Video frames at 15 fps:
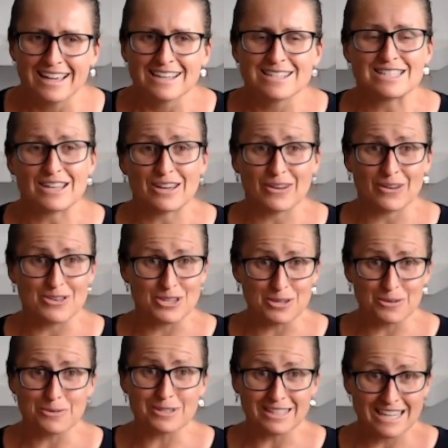So you
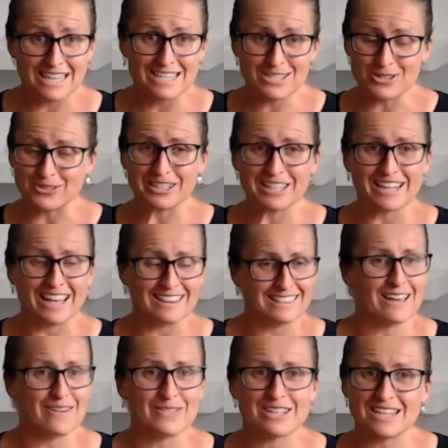will enjoy it and
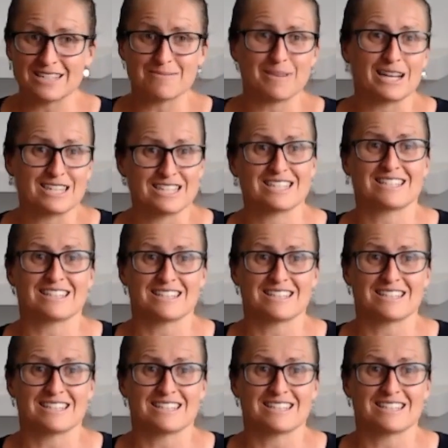love it as much as